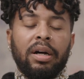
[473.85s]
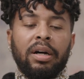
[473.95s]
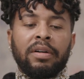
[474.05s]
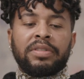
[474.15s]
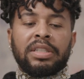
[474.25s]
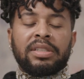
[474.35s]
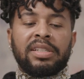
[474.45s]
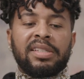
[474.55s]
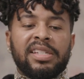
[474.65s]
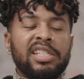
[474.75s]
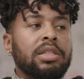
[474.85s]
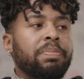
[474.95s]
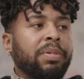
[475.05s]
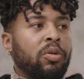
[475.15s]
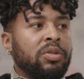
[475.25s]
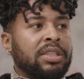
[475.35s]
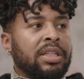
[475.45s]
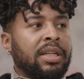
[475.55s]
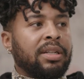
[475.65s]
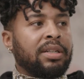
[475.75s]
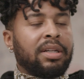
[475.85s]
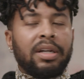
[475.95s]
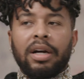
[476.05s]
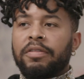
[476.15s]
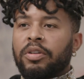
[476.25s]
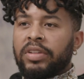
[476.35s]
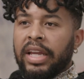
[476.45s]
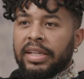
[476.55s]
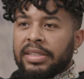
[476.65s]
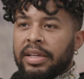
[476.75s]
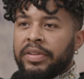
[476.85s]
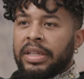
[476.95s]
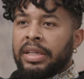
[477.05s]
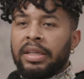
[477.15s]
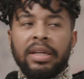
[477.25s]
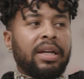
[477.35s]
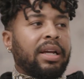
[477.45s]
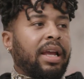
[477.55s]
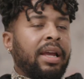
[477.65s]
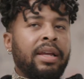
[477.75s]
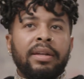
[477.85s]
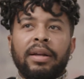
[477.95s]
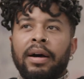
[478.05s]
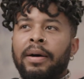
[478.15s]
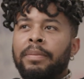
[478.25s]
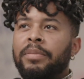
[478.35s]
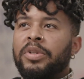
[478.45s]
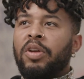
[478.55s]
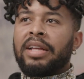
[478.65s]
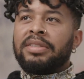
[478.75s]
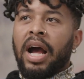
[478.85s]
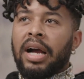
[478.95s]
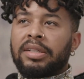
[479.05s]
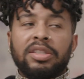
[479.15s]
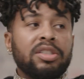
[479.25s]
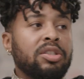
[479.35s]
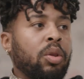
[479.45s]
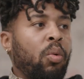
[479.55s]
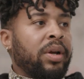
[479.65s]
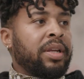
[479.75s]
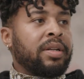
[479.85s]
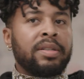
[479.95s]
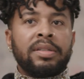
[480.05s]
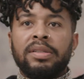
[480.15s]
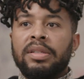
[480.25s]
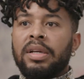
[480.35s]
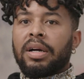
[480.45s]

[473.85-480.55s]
of just this explosion of creativity. And you had doctors, lawyers,